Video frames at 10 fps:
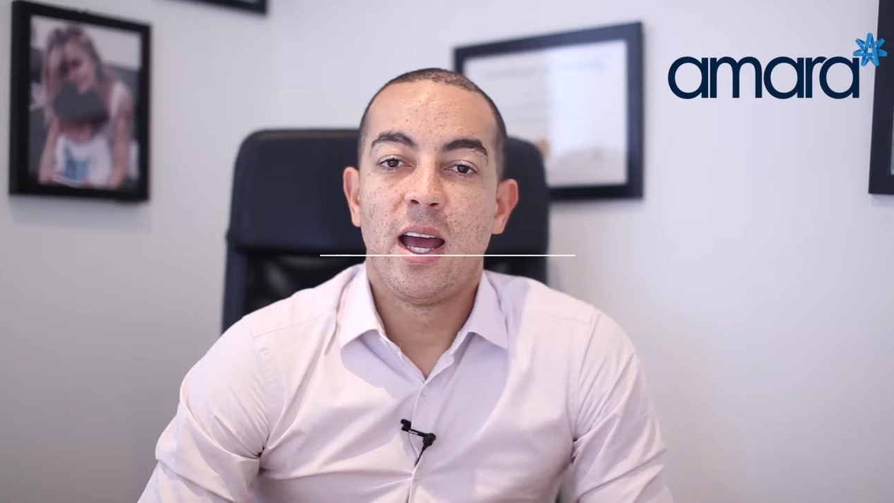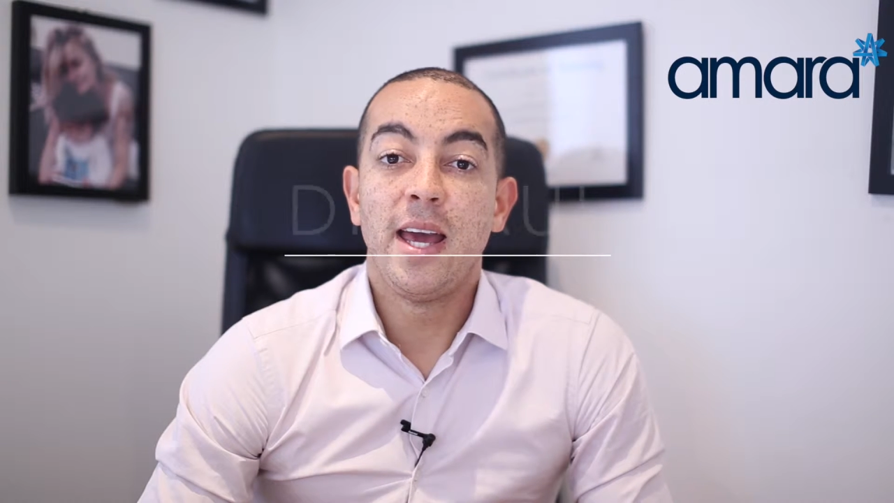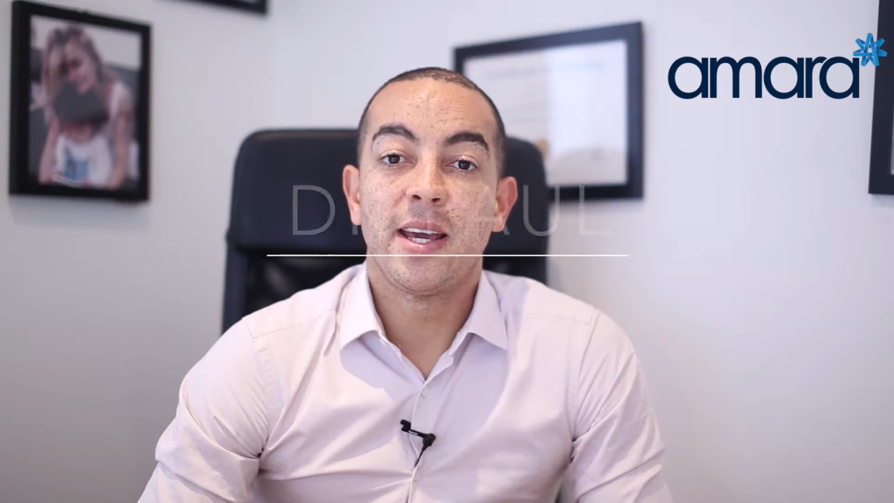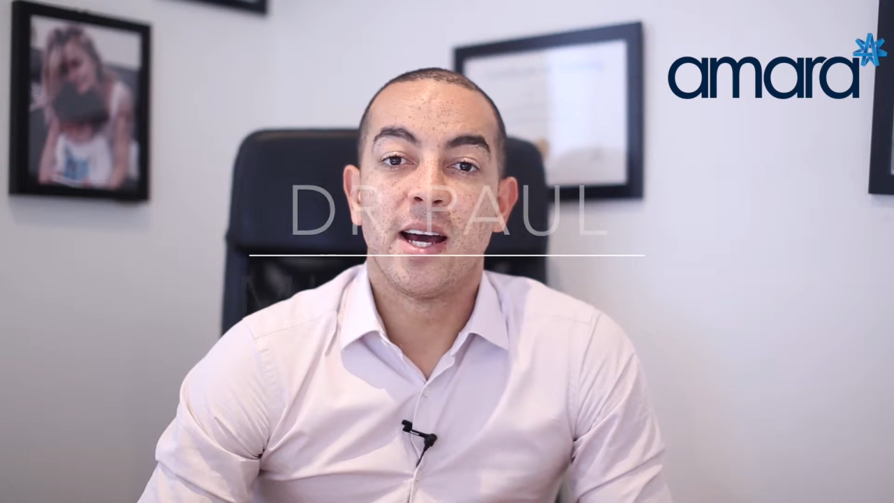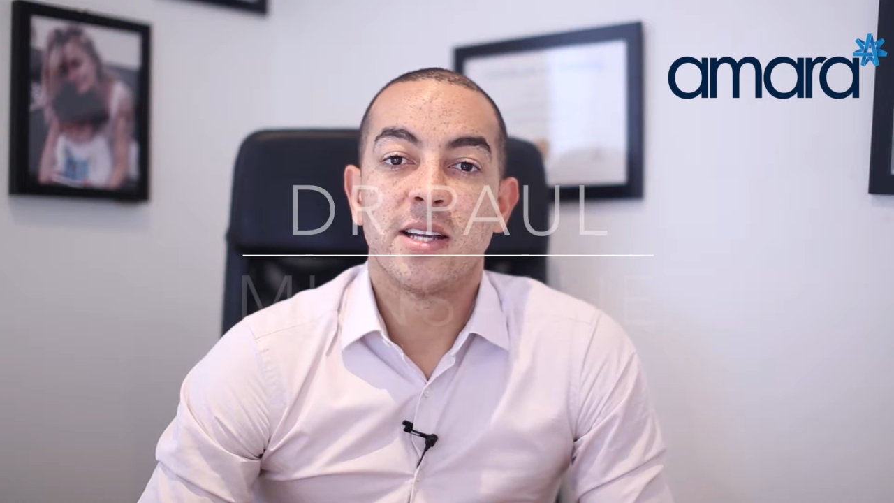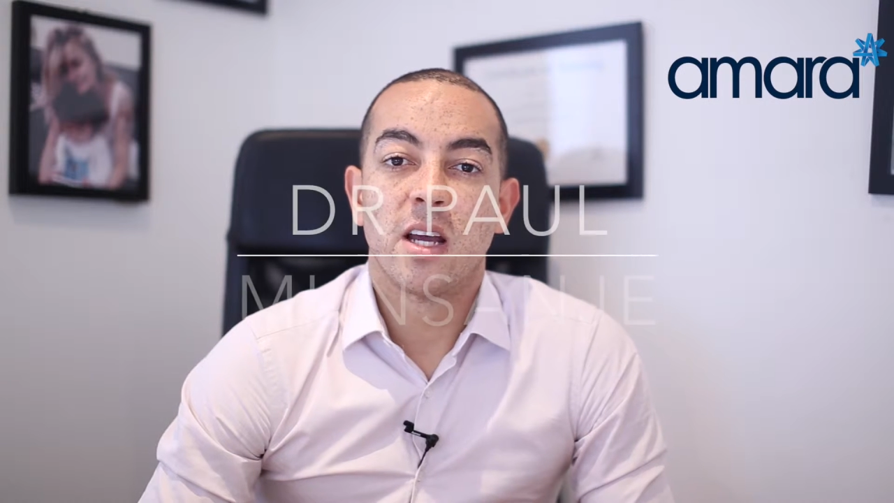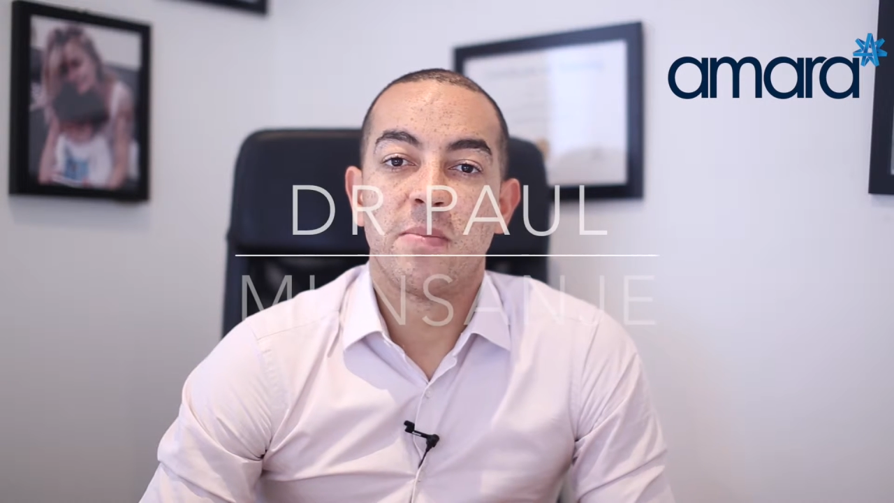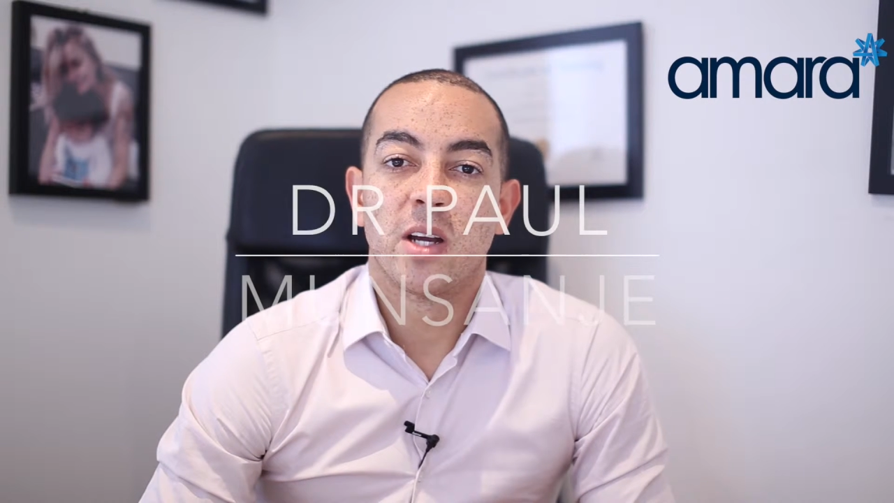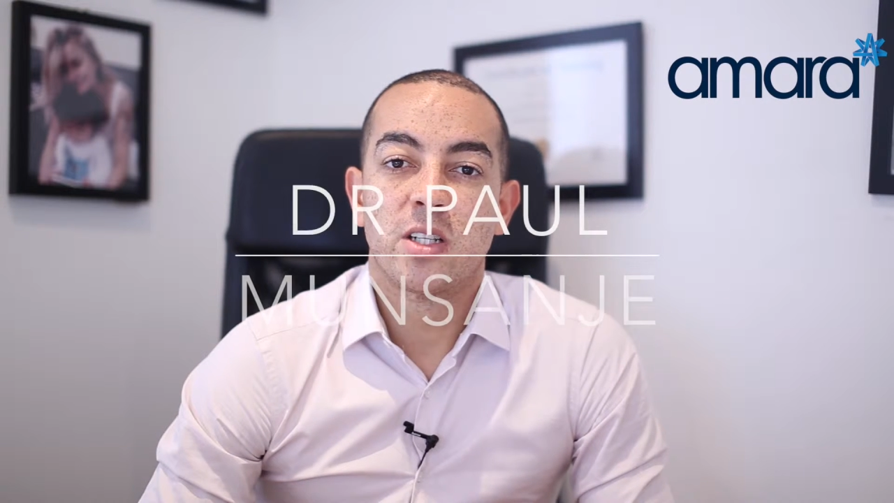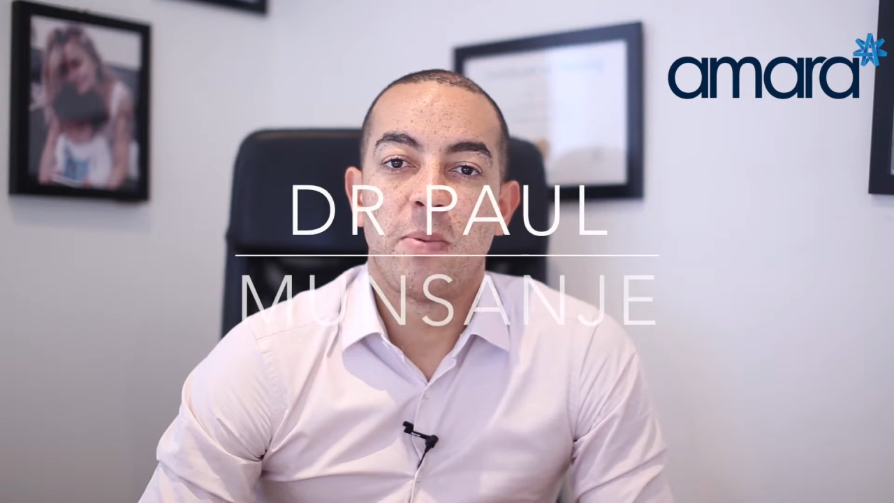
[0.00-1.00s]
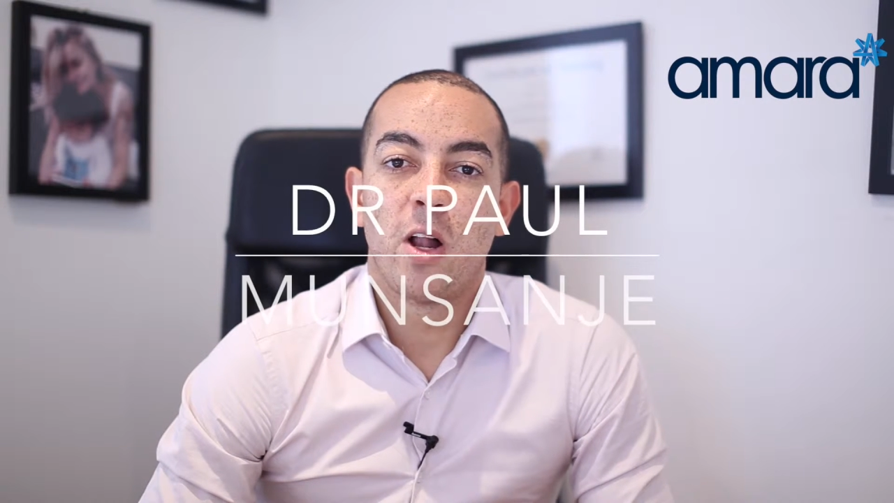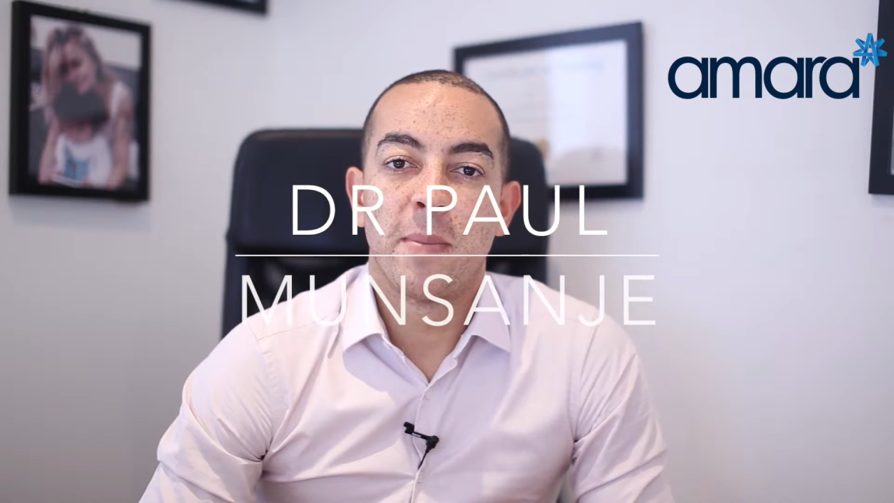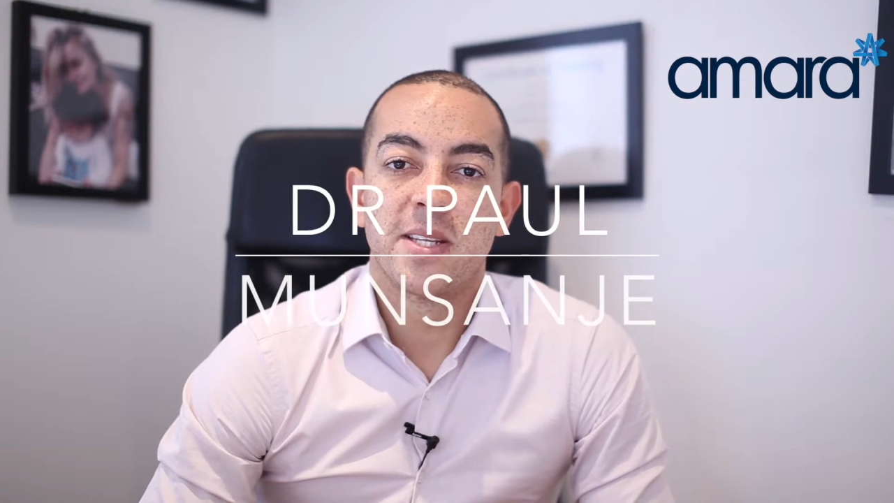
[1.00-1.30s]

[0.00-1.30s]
Hey guys, I'm Dr. Paul